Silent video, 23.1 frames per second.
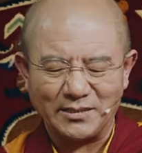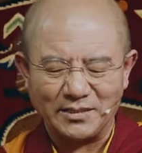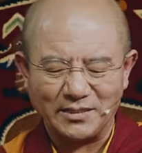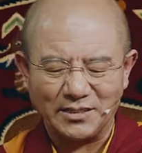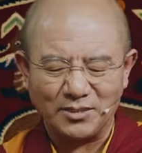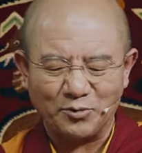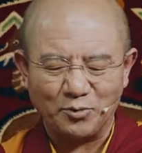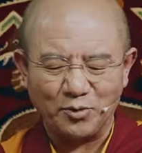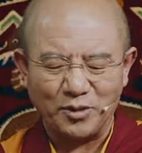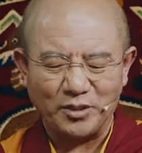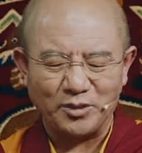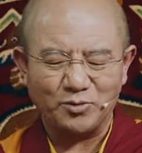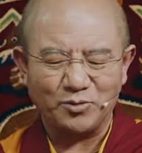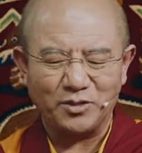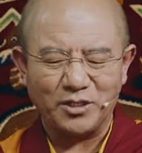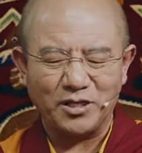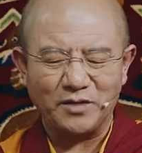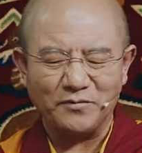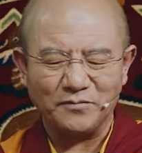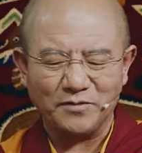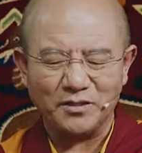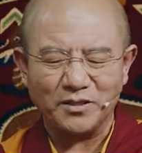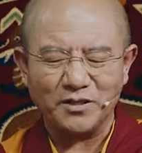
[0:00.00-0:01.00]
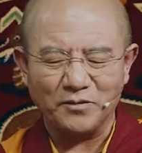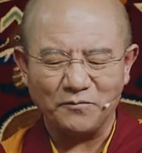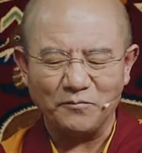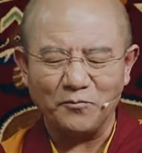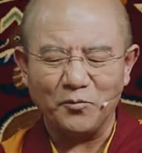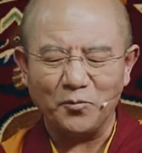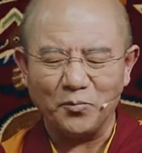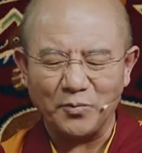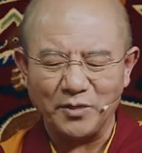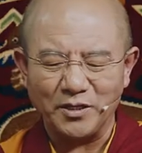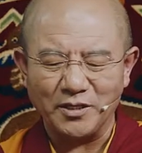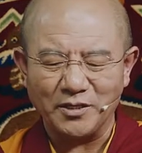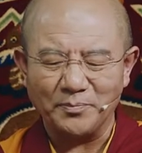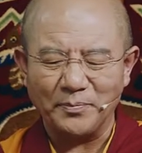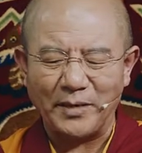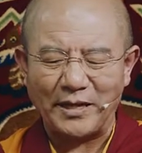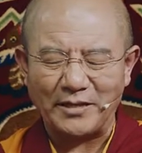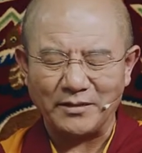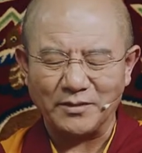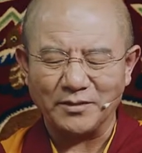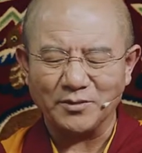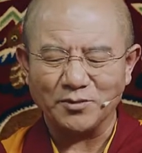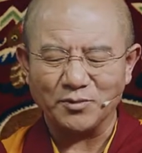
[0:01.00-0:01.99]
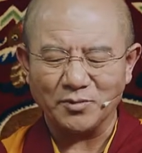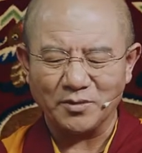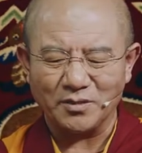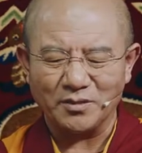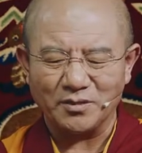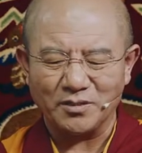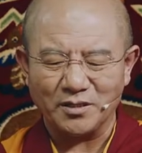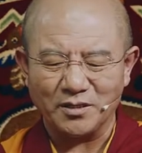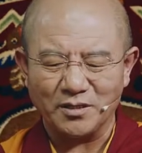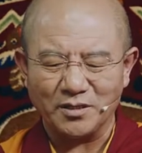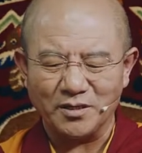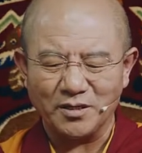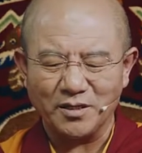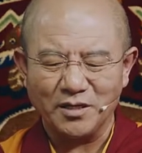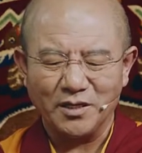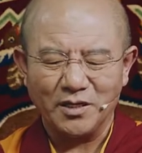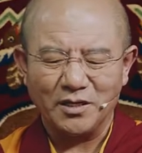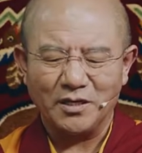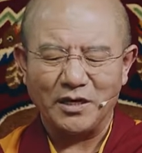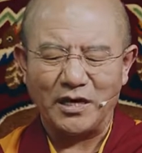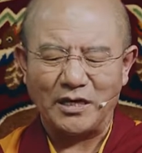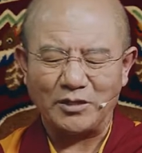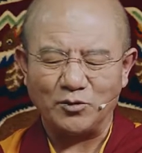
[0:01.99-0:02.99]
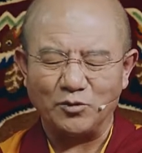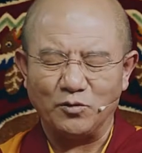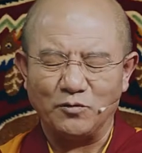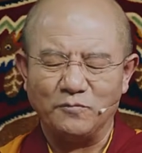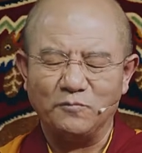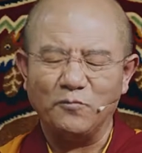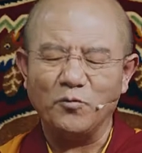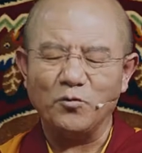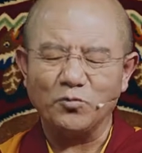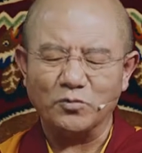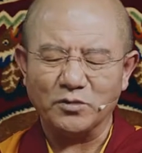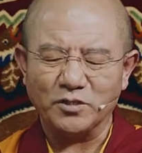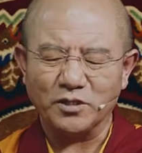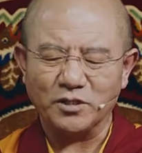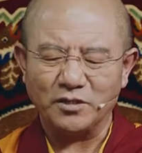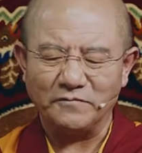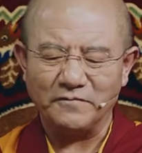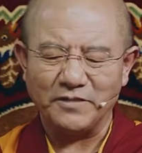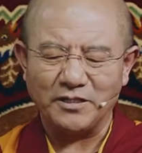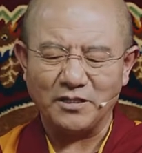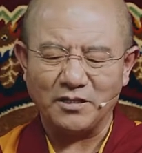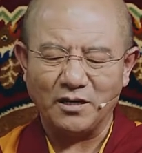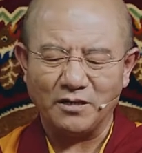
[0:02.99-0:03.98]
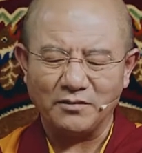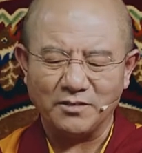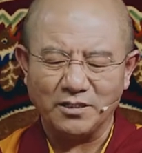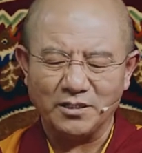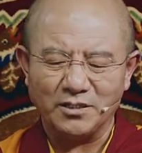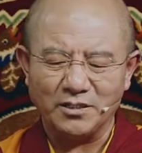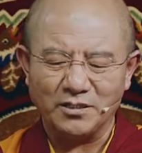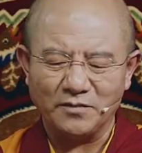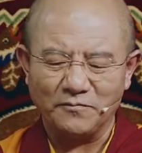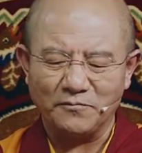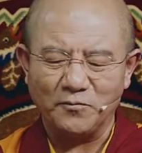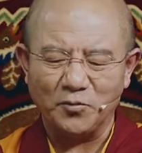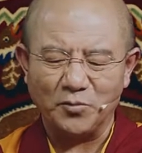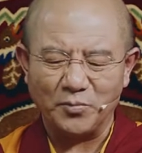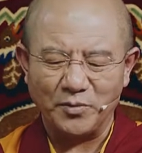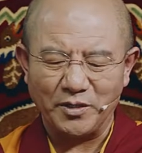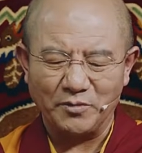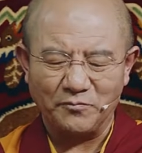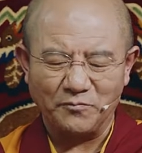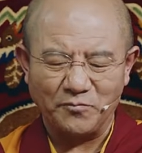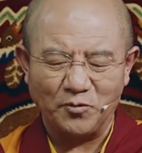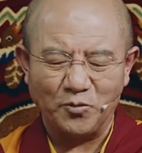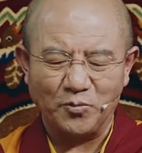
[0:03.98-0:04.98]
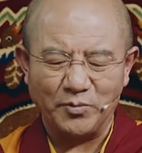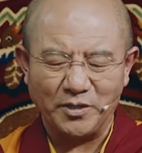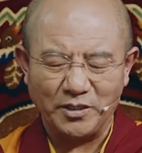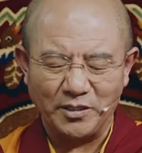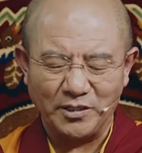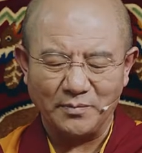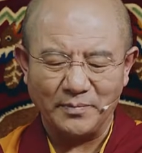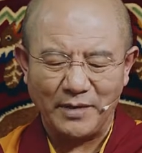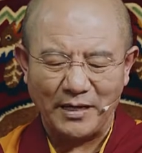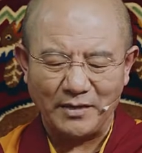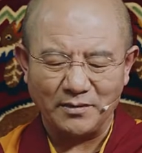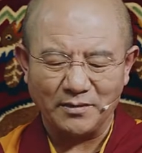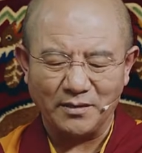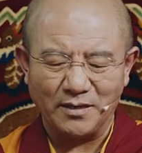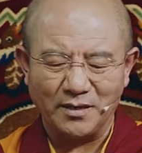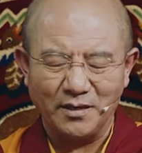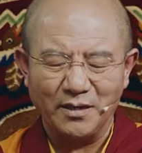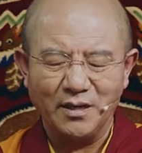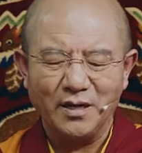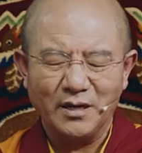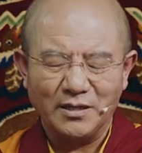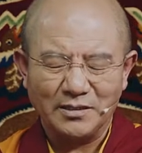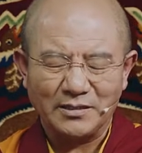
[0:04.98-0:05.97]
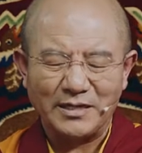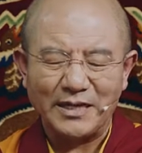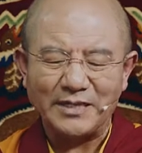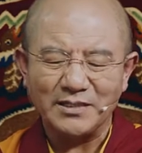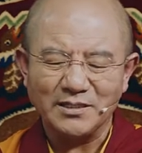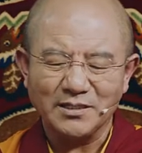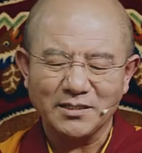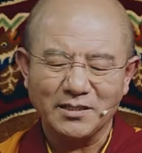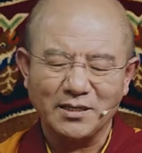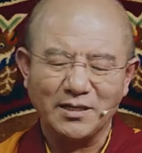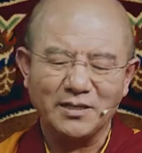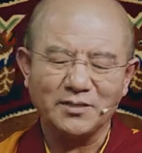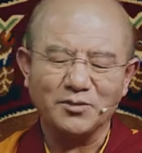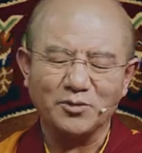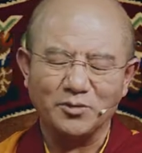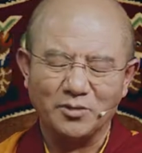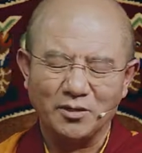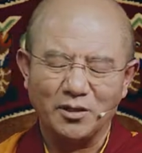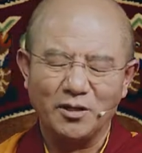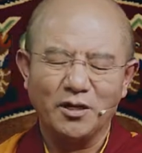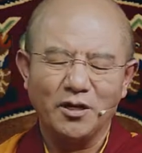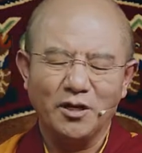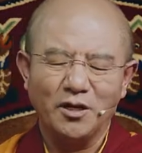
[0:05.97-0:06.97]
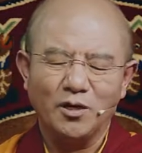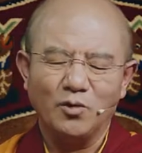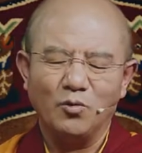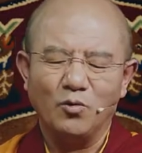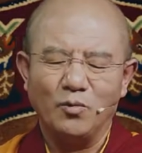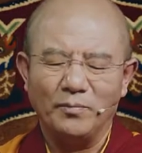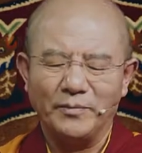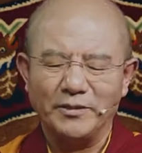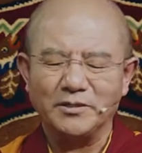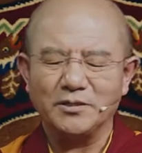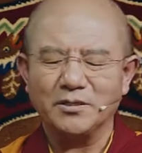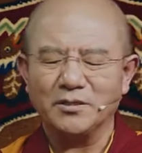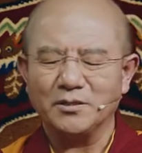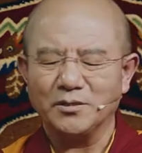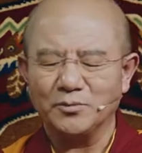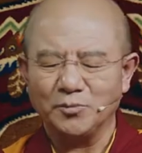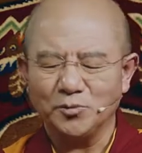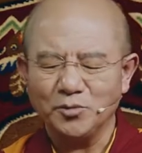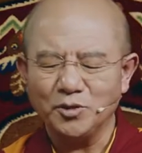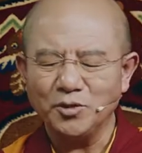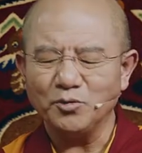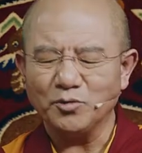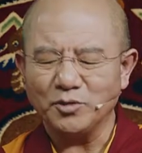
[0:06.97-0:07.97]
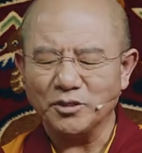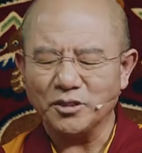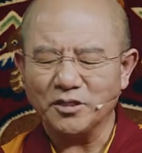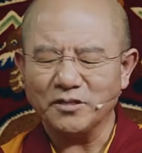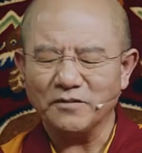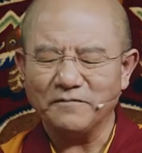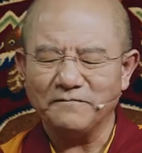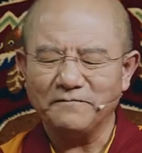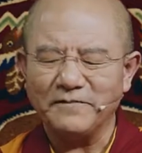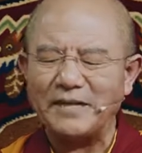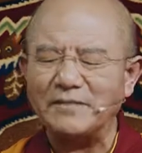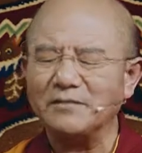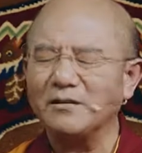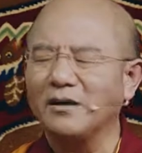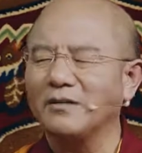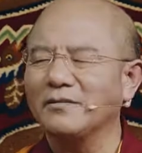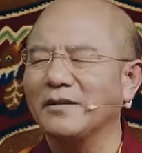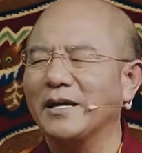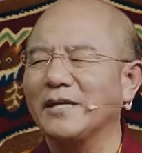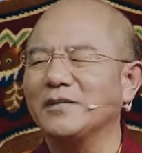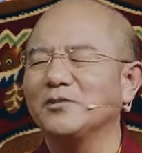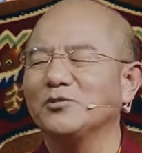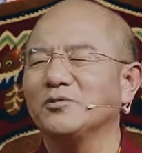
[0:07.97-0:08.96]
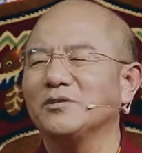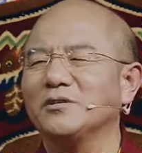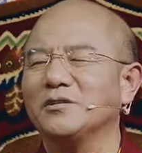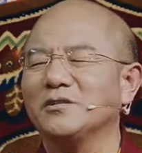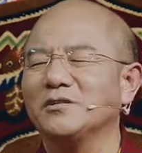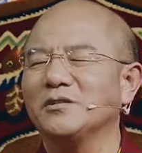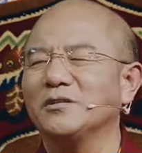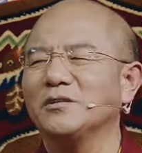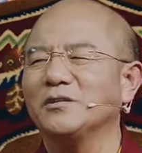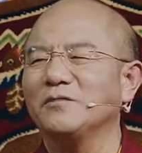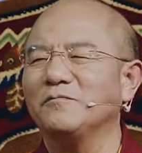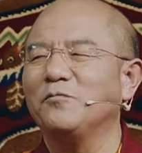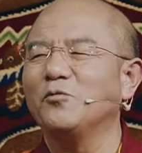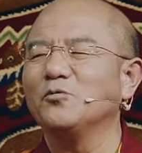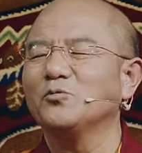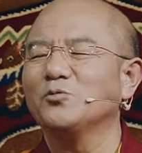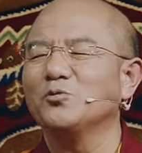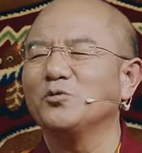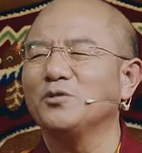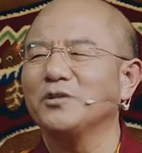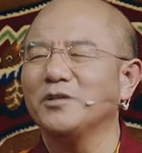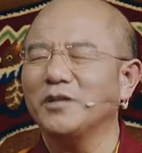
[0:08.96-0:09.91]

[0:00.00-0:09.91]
in fact, all sentient beings have this undefiled wisdom that is just like the honey that is swarmed by the bees.